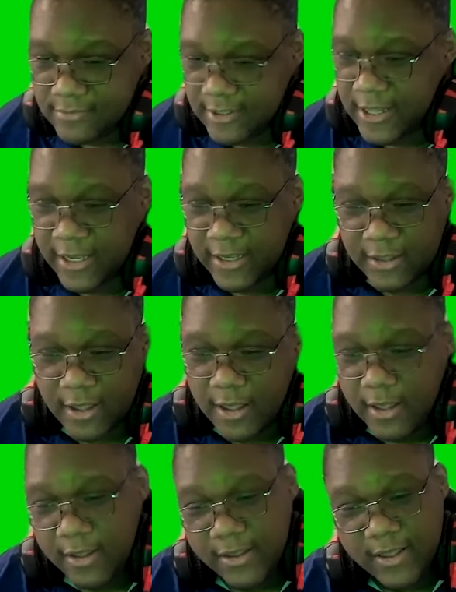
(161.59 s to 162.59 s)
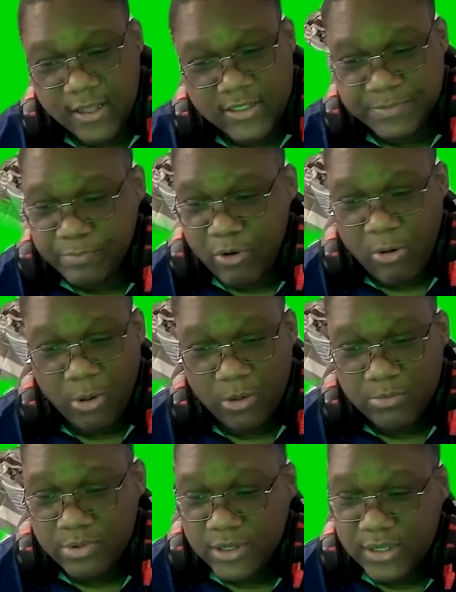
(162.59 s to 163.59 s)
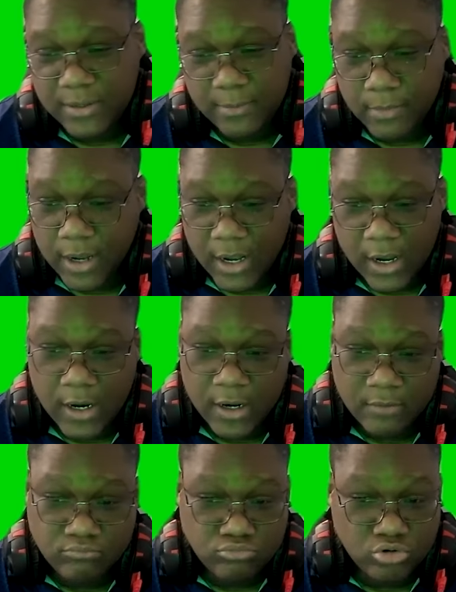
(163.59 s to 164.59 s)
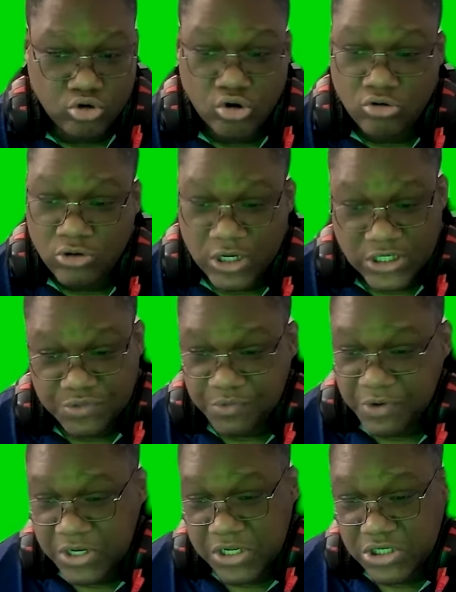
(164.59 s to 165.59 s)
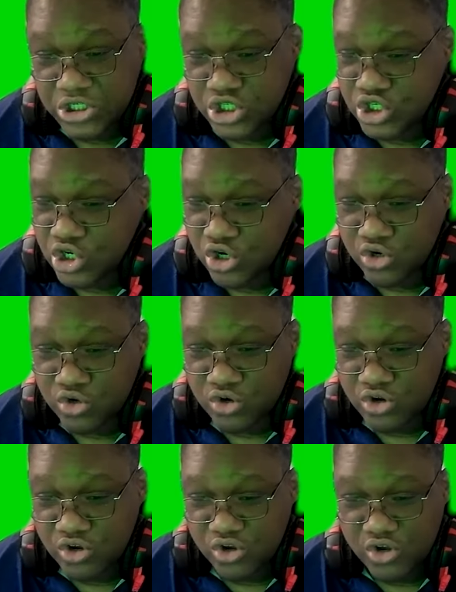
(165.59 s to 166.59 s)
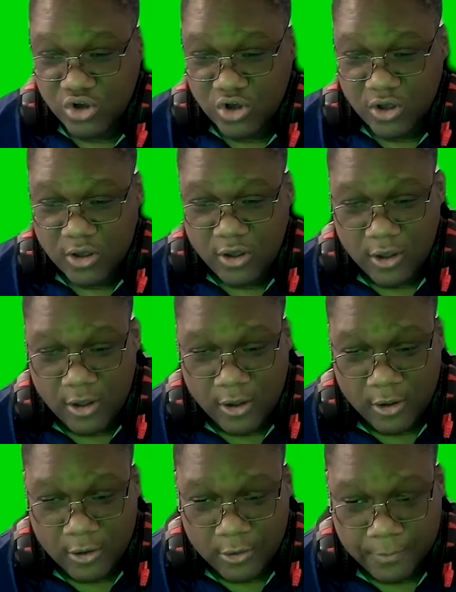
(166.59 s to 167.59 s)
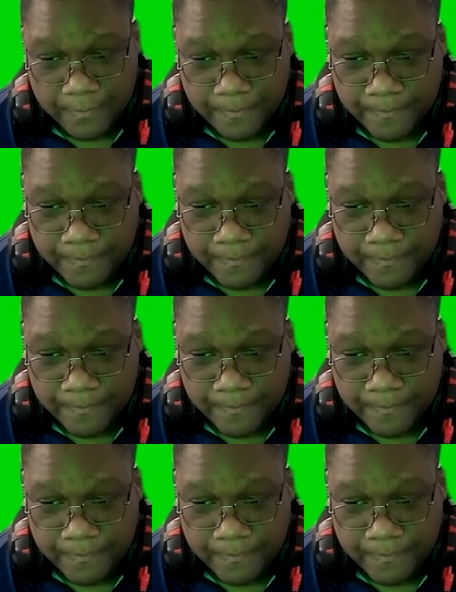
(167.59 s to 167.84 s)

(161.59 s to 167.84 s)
Like, it's probably my lowest rated show that